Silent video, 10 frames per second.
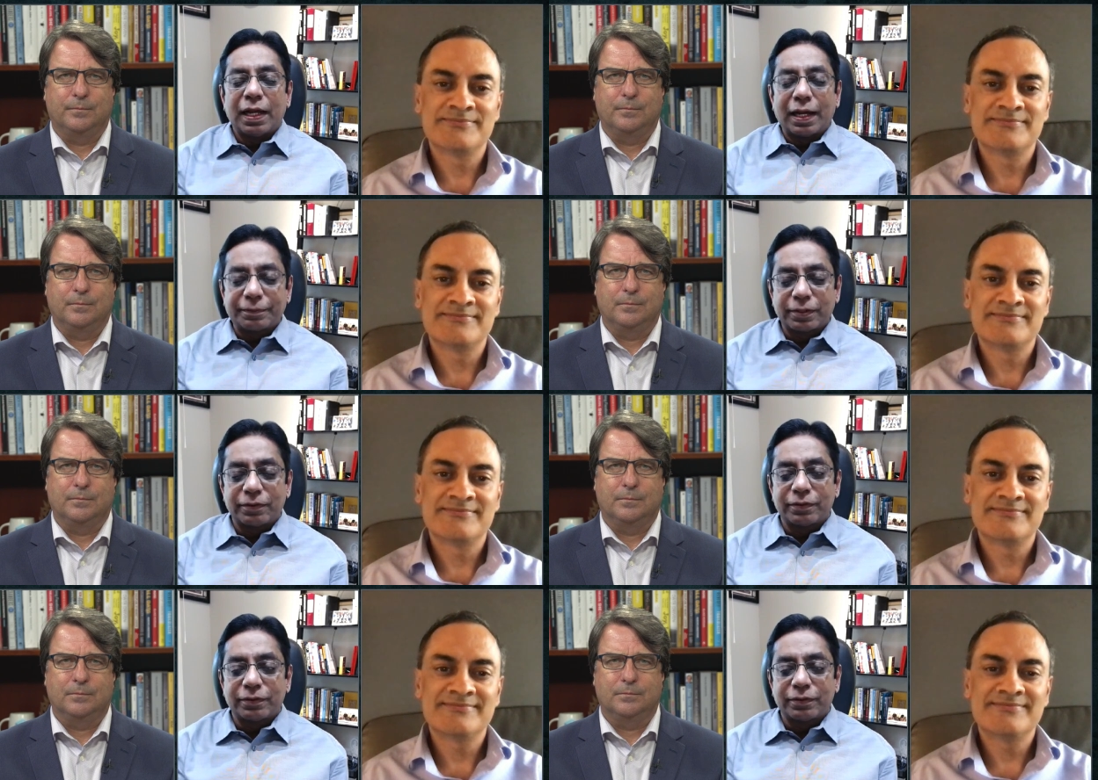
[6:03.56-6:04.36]

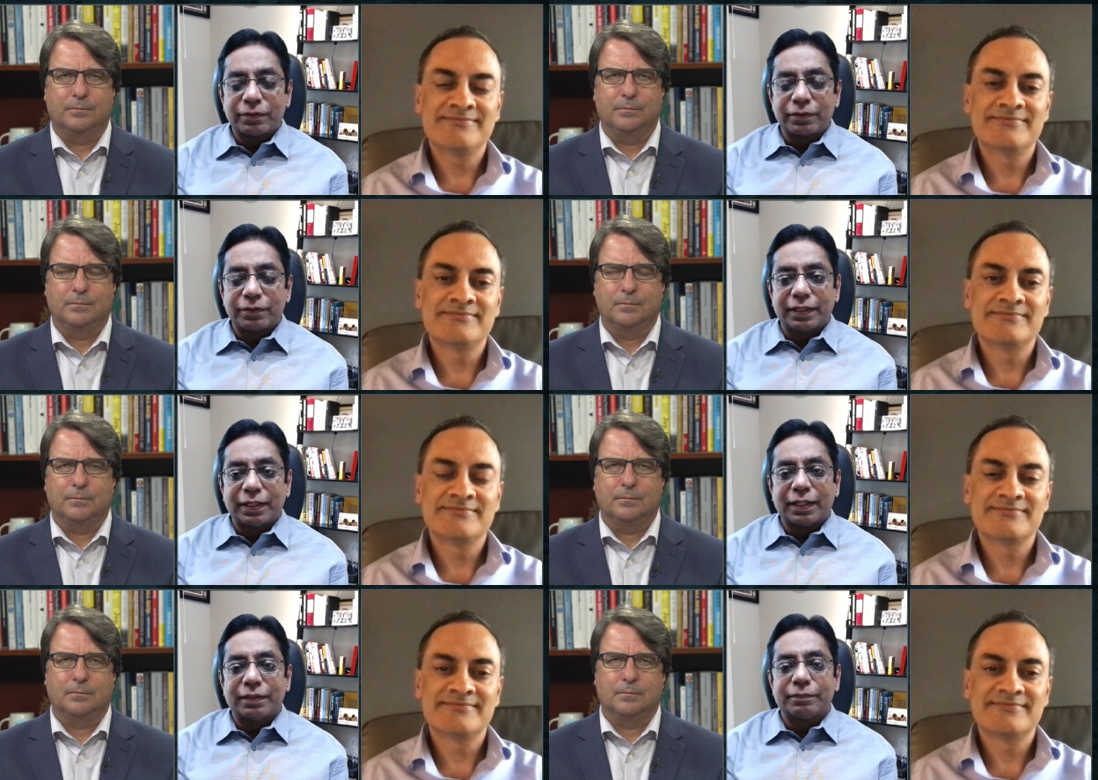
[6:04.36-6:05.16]
Speaker 1: Absolutely.
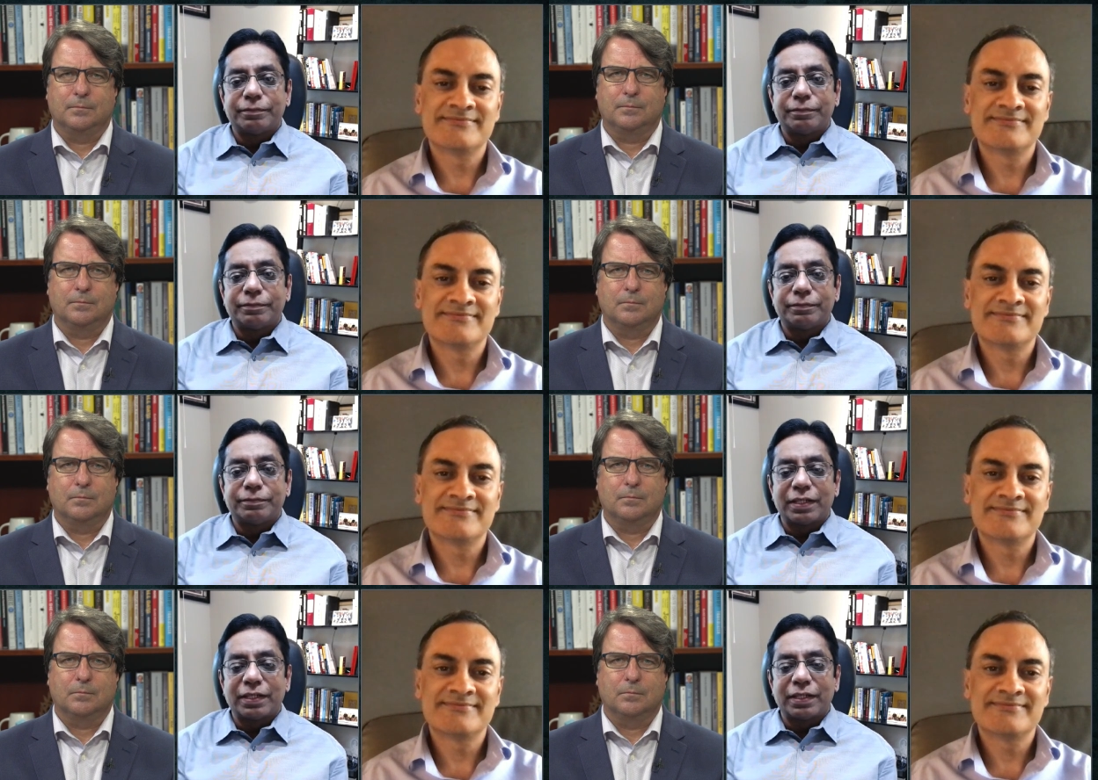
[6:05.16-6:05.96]
I
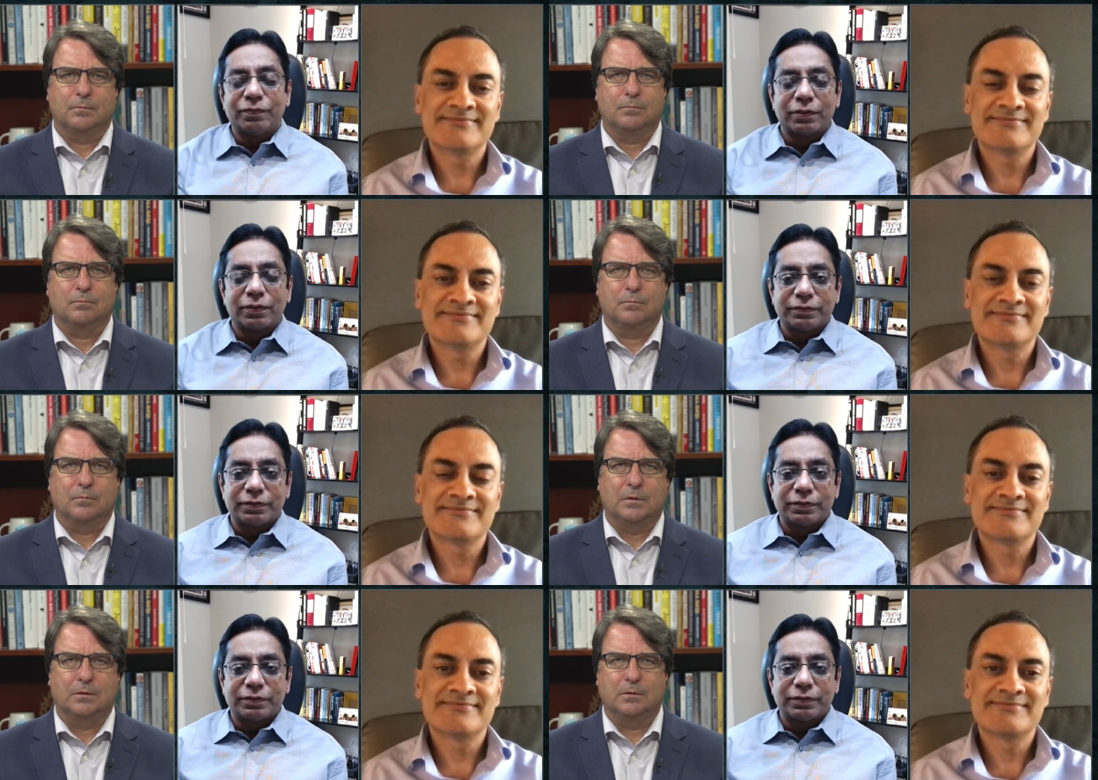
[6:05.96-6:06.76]
know,
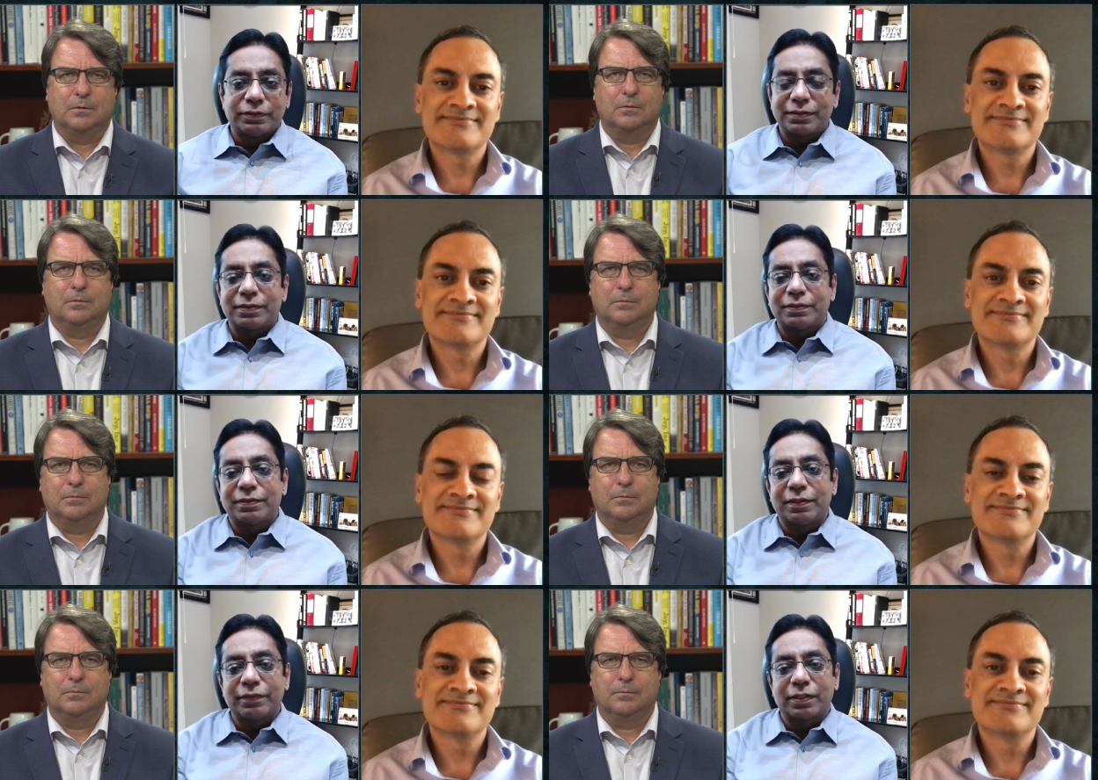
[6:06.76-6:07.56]
John, over the
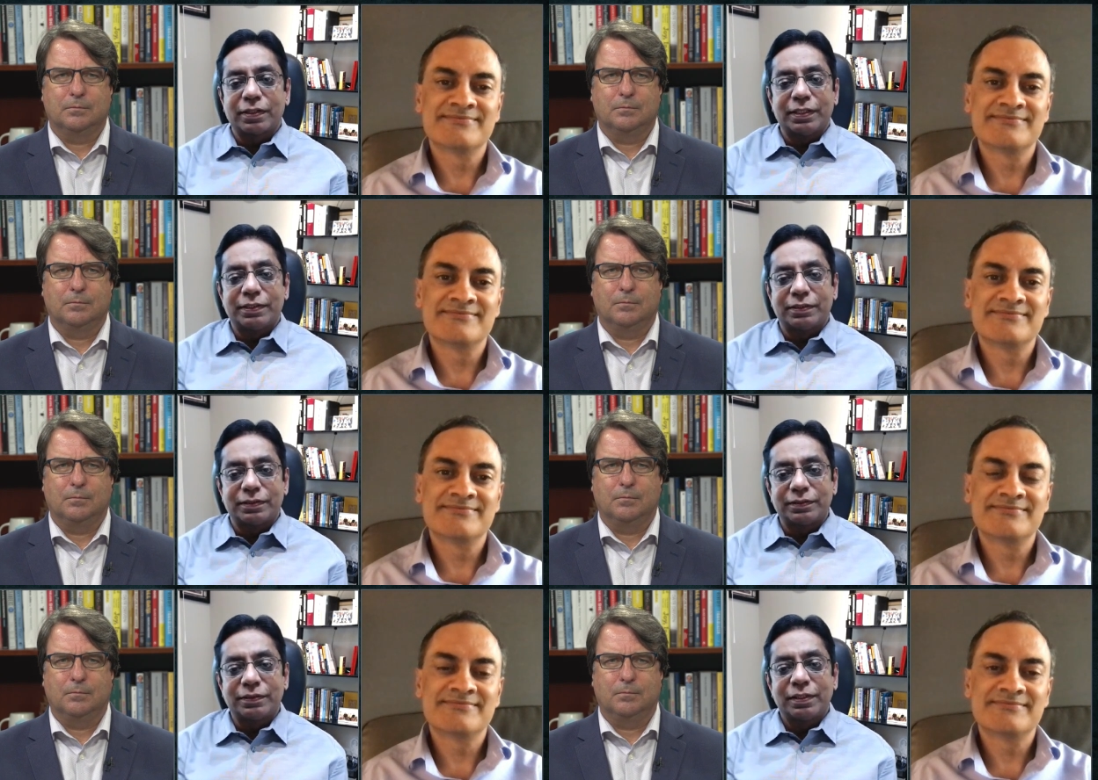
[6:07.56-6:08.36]
past
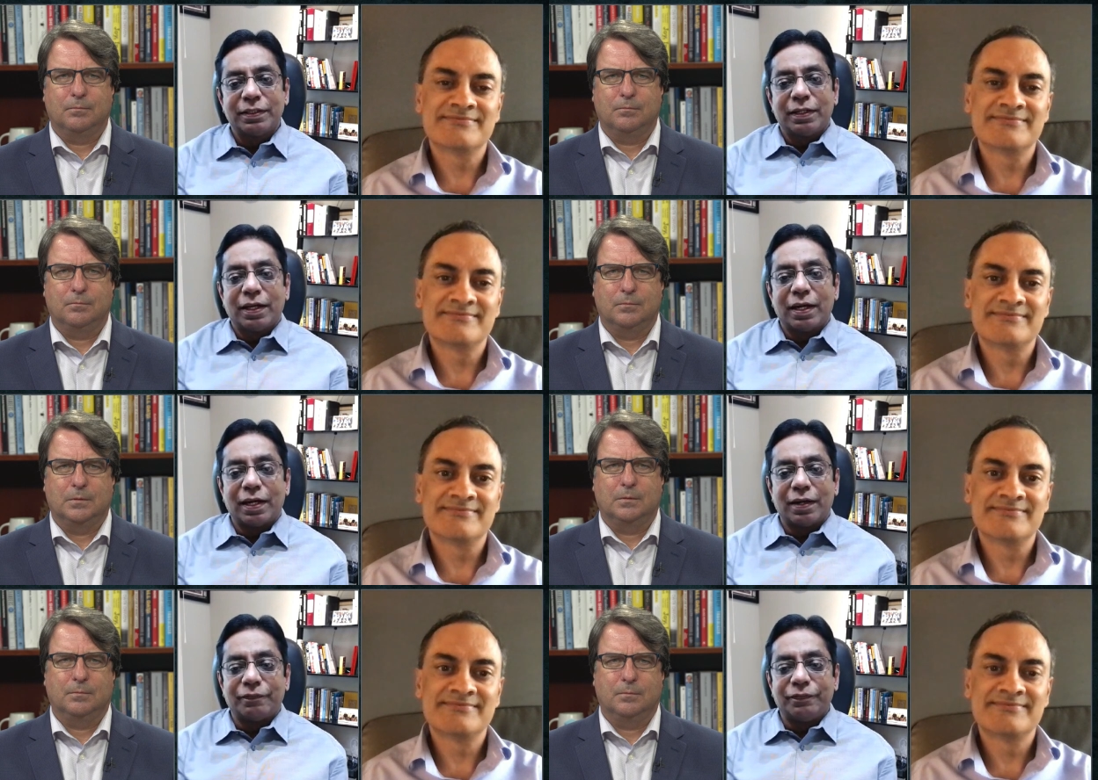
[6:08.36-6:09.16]
several years,
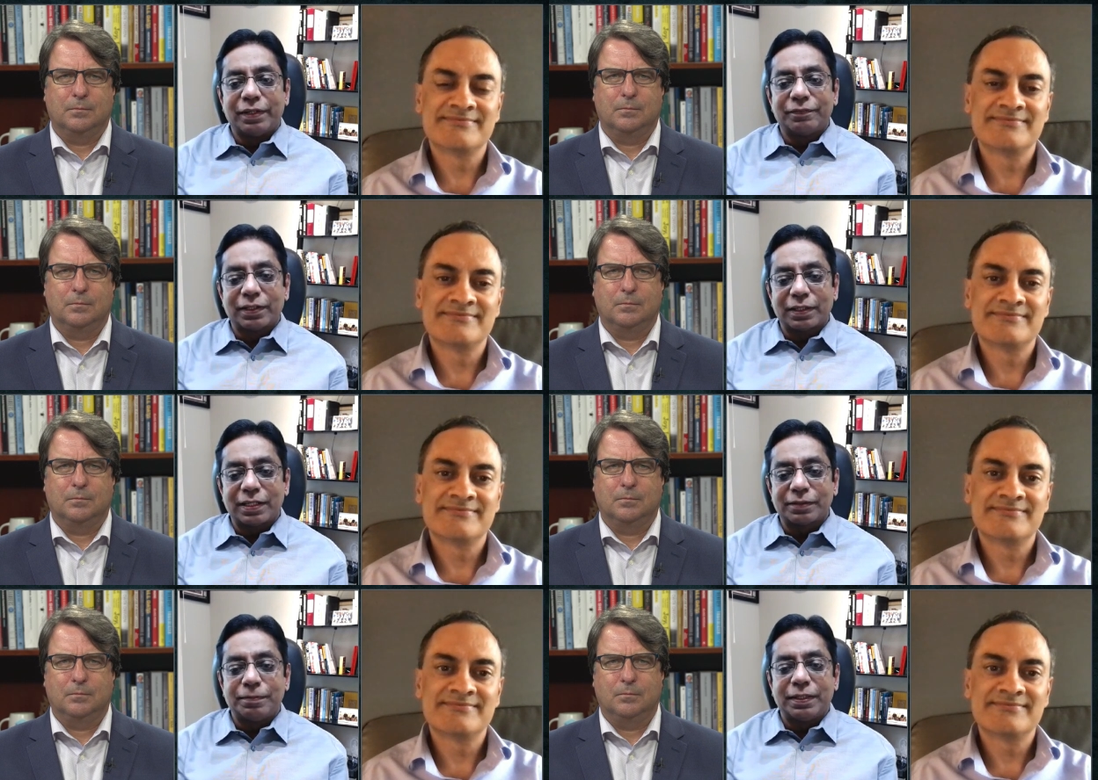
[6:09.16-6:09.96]
uh,
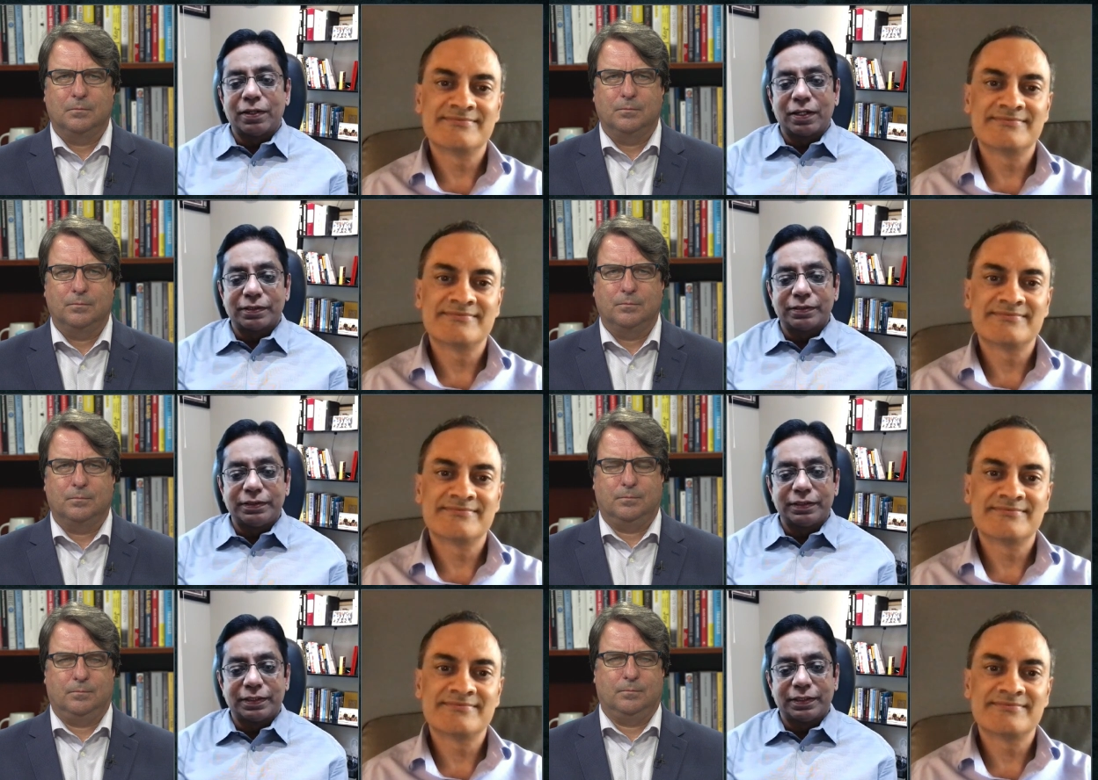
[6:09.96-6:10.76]
VMware has been on
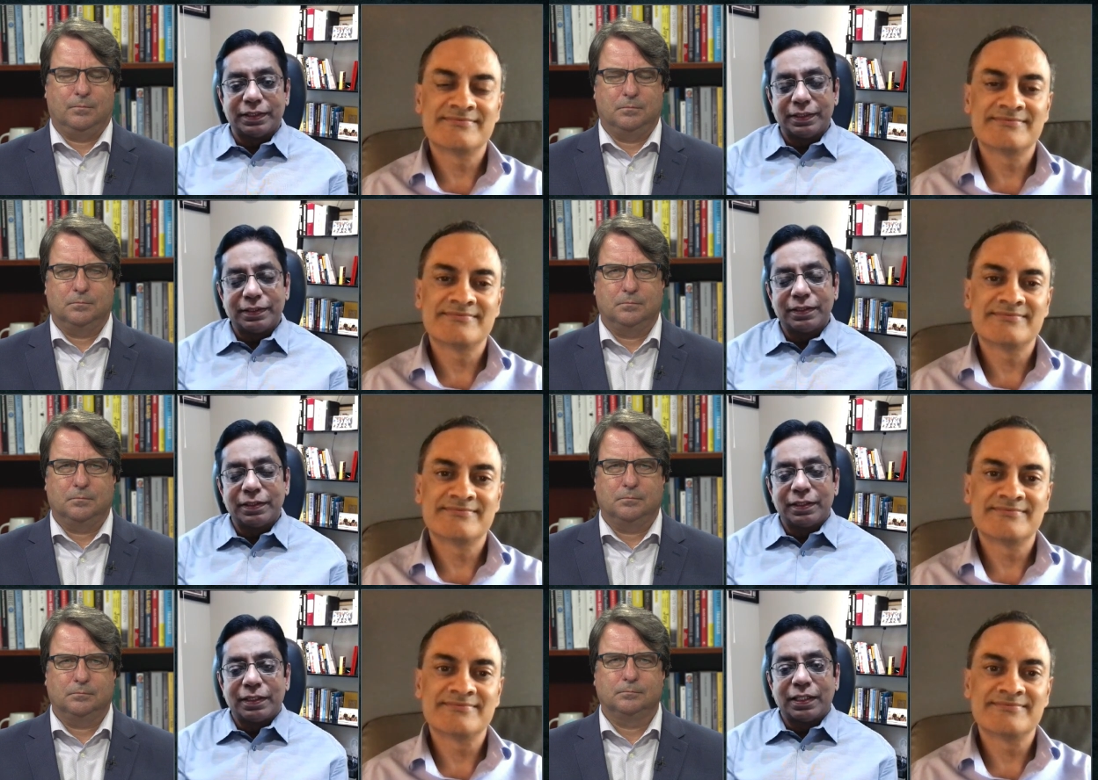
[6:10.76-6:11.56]
this journey
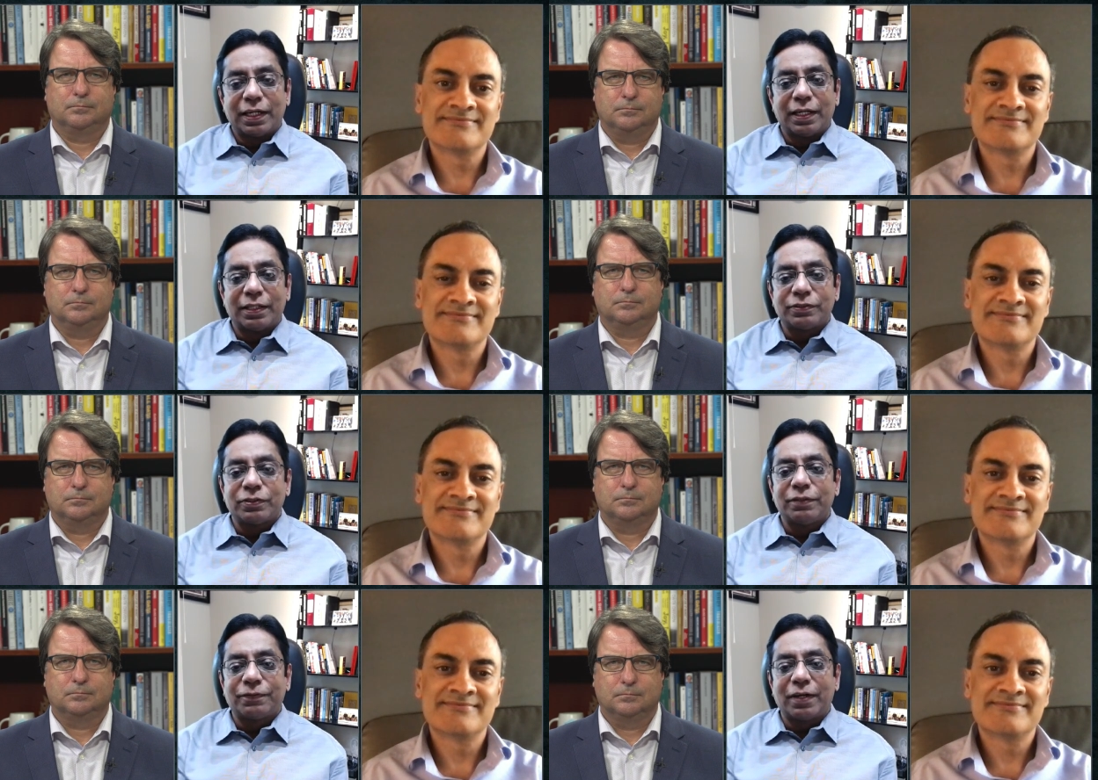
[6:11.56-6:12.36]
uh, to